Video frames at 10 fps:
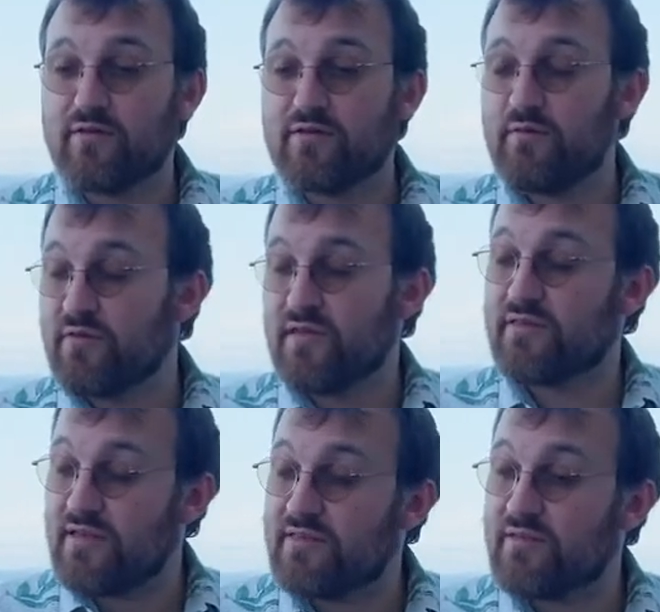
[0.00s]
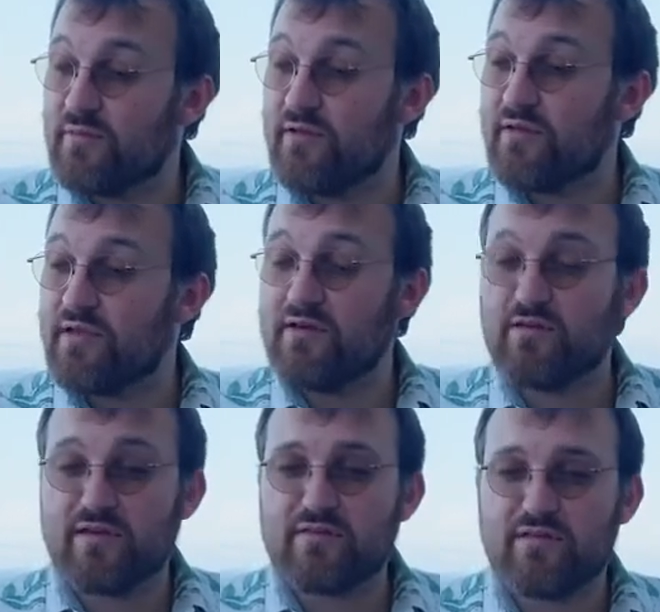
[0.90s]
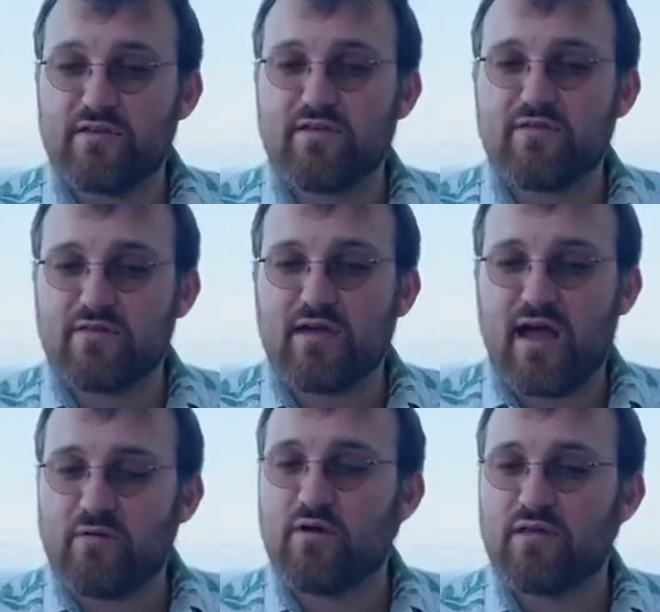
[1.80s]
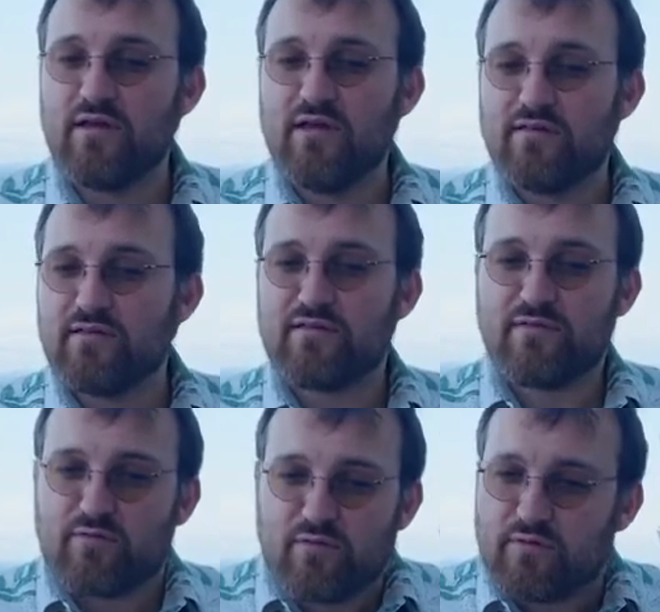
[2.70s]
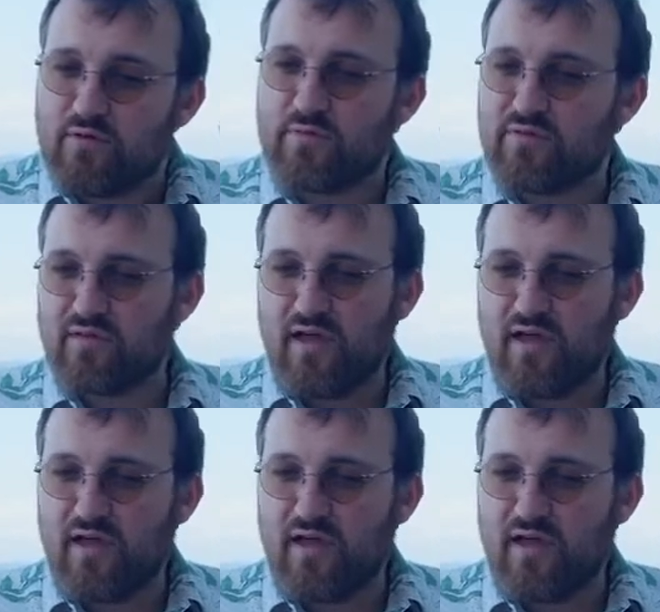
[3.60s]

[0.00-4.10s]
go to somewhere that's sensible, you know, because you'd say, I want to see Froot Loops,